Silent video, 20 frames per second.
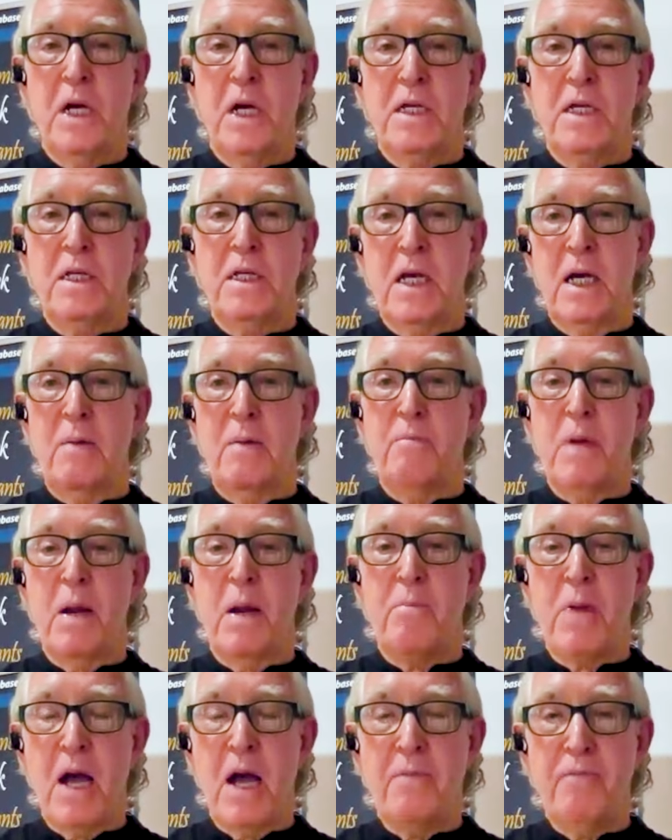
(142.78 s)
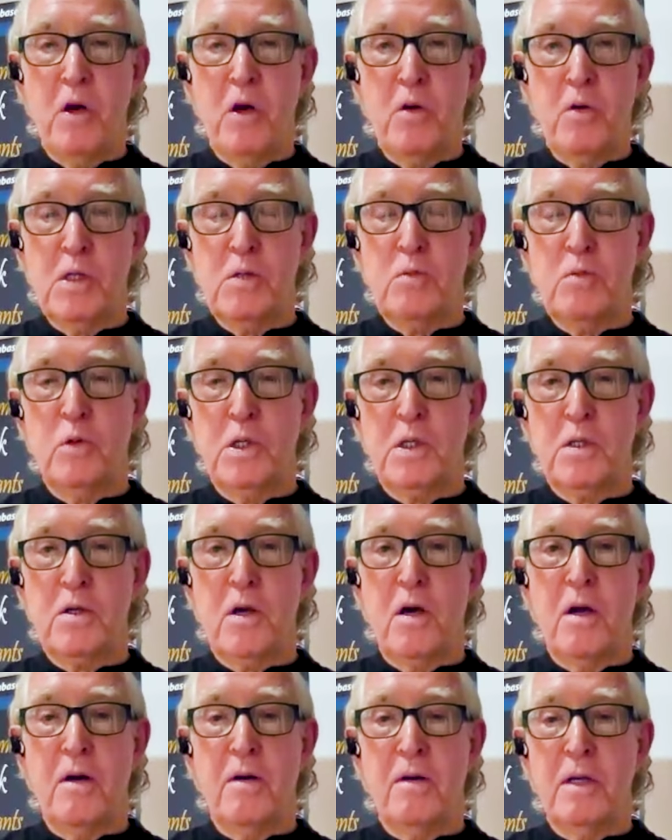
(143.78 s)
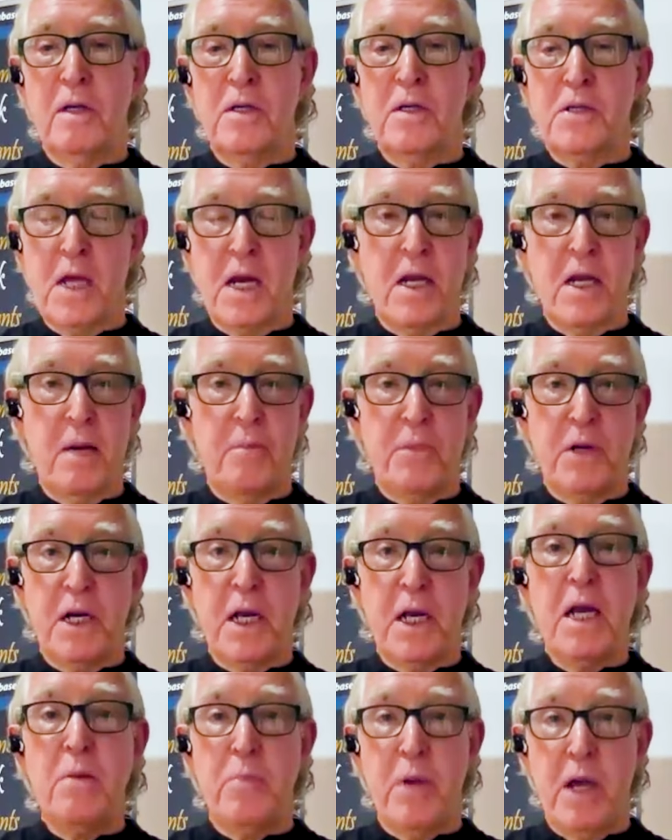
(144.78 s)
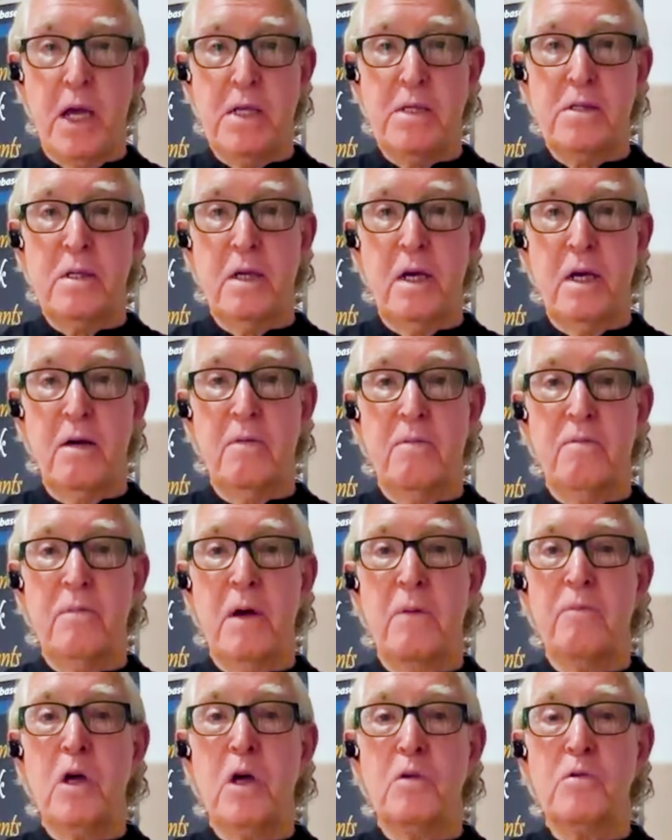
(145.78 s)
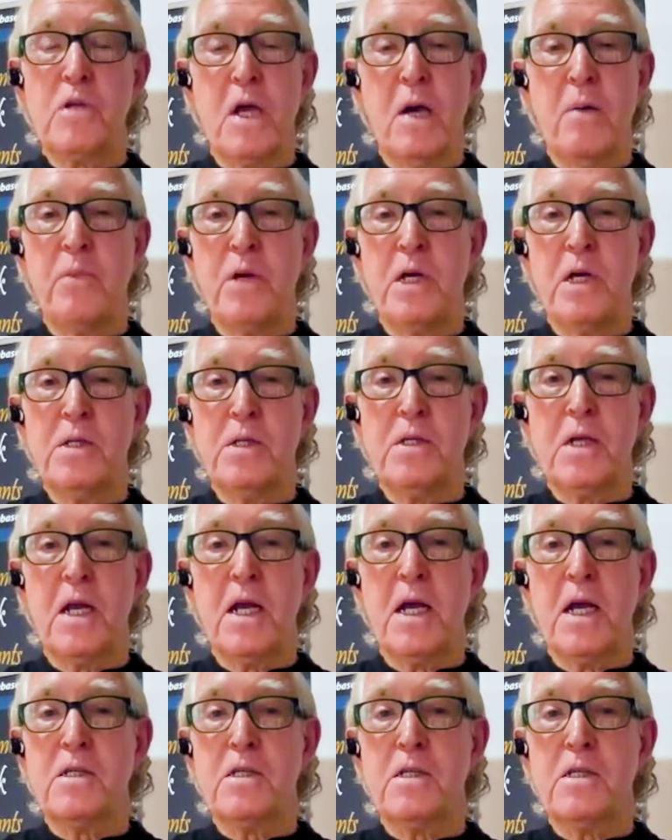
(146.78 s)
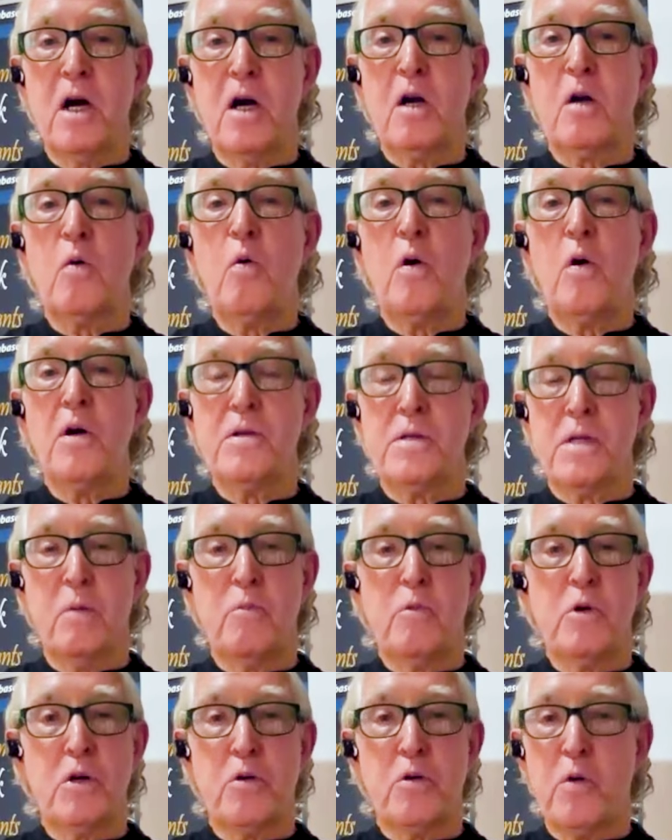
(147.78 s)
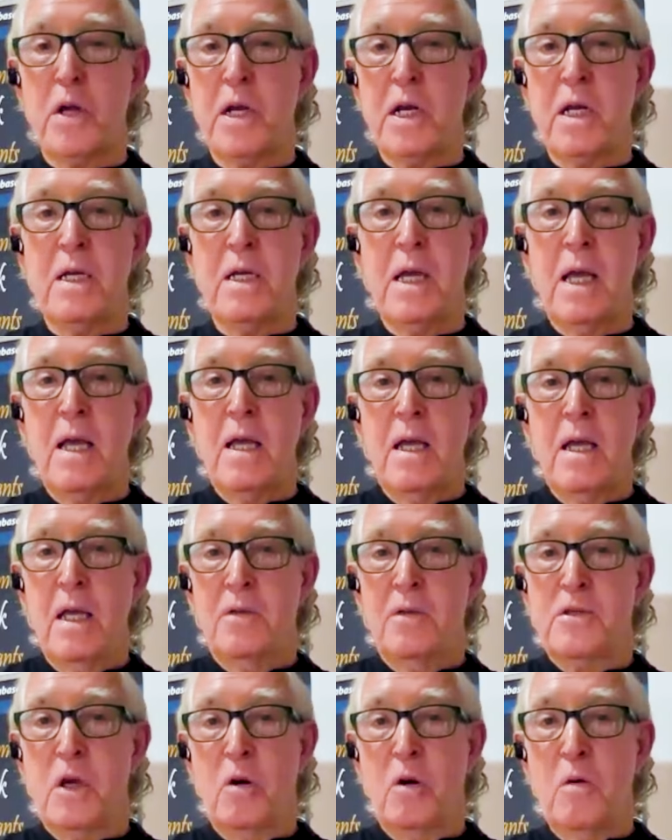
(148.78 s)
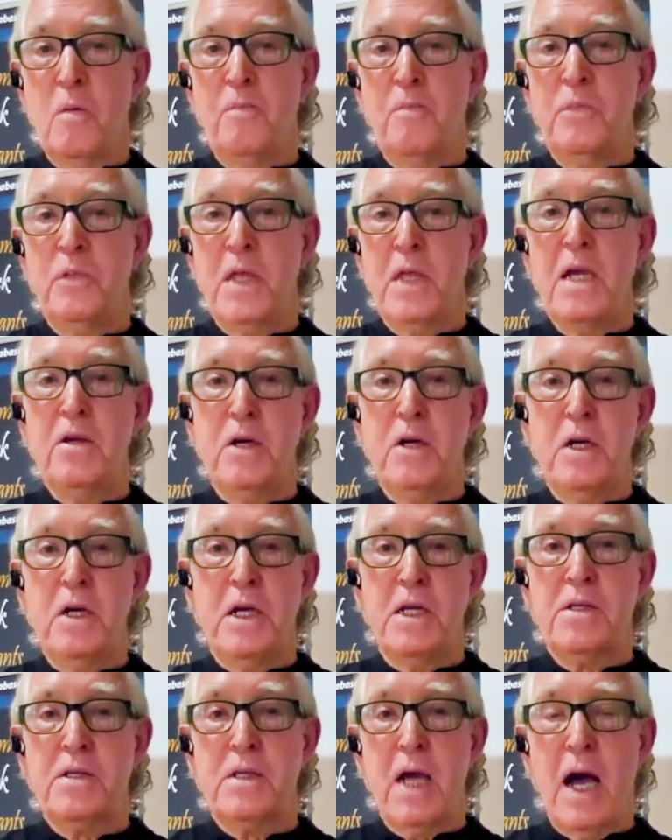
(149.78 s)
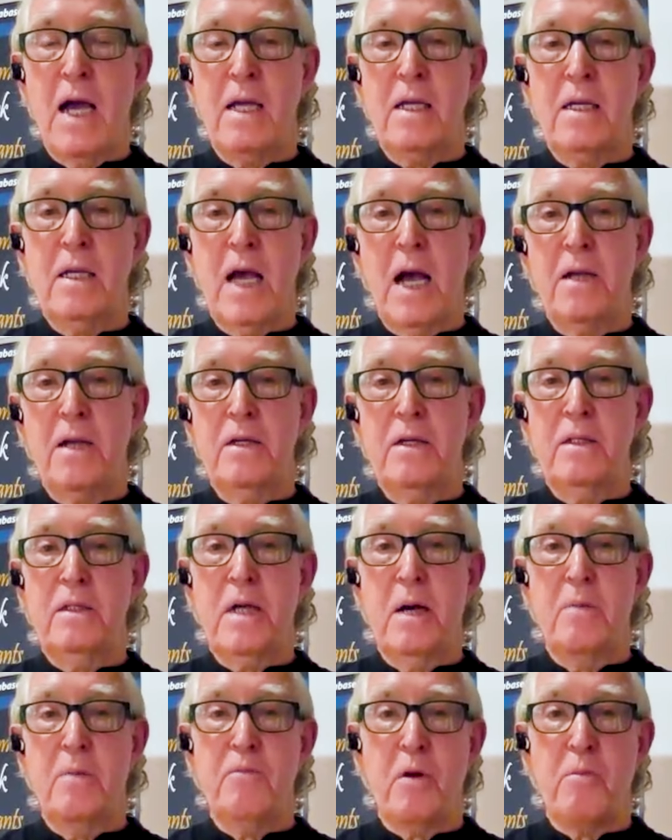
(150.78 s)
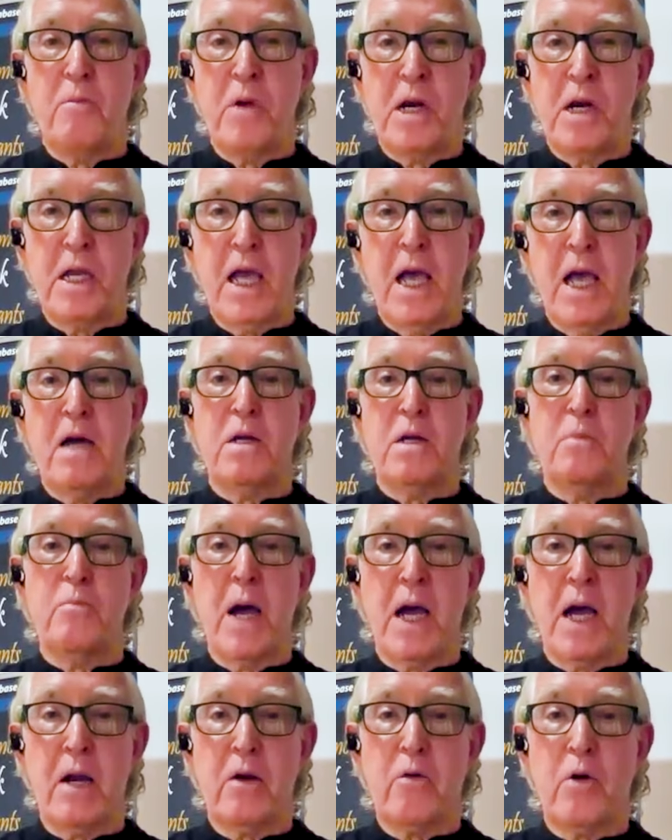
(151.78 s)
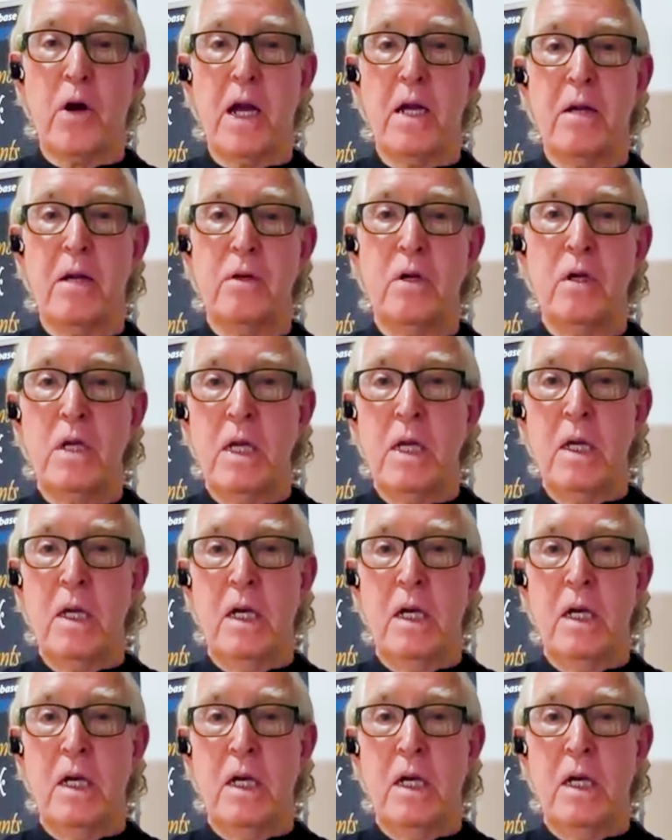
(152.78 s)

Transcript: But my focus was on setting up a database of those companies that has stock warrants that were trading. So thank goodness I come from an accounting background.